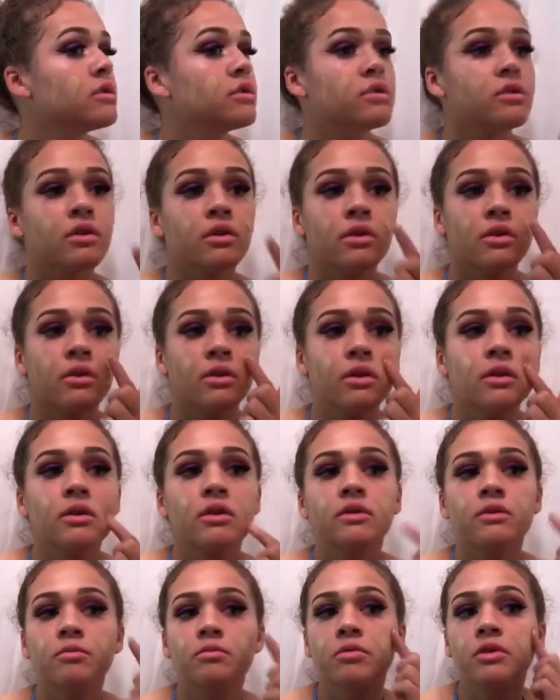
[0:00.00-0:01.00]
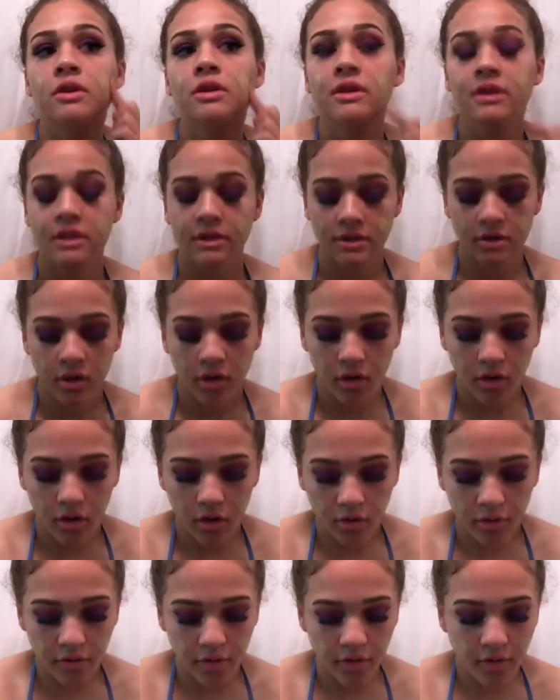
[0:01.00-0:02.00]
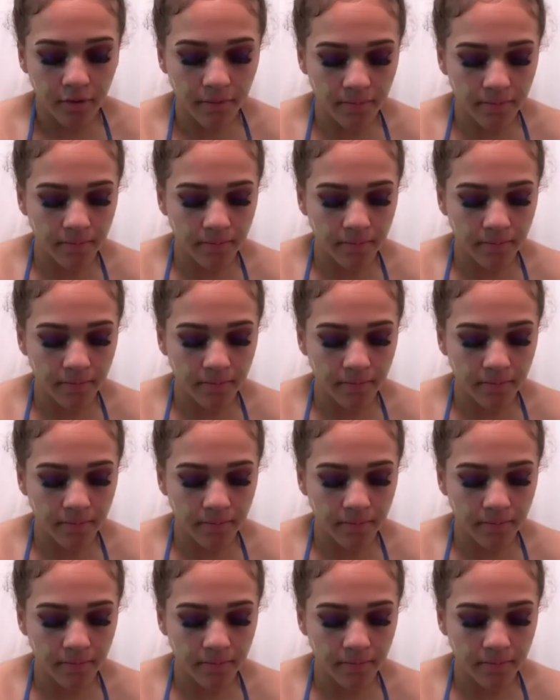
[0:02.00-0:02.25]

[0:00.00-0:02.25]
So I just put this all over.